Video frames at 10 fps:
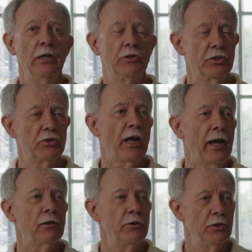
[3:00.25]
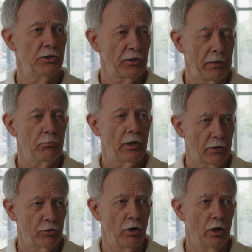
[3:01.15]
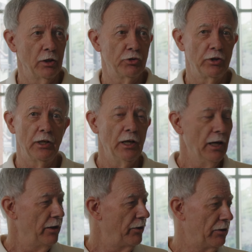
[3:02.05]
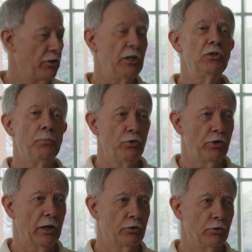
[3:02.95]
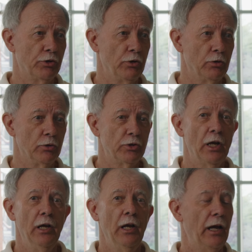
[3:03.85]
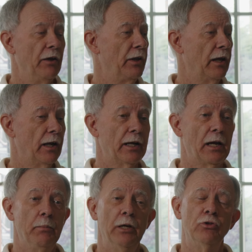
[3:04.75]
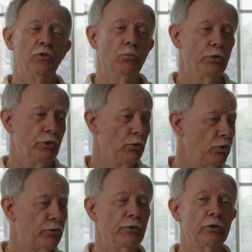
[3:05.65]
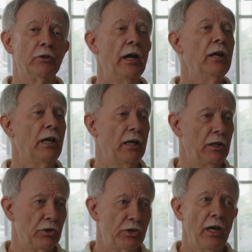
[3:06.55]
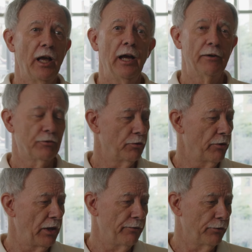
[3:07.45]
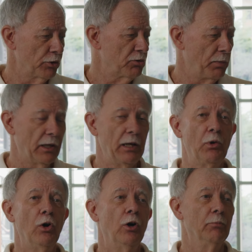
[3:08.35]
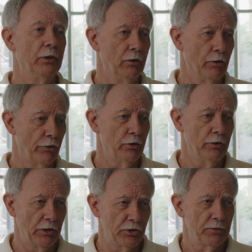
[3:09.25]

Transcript: is exactly the same technology that these projectors used. And that, like I mentioned, were used for decades after they first became common in the 30s.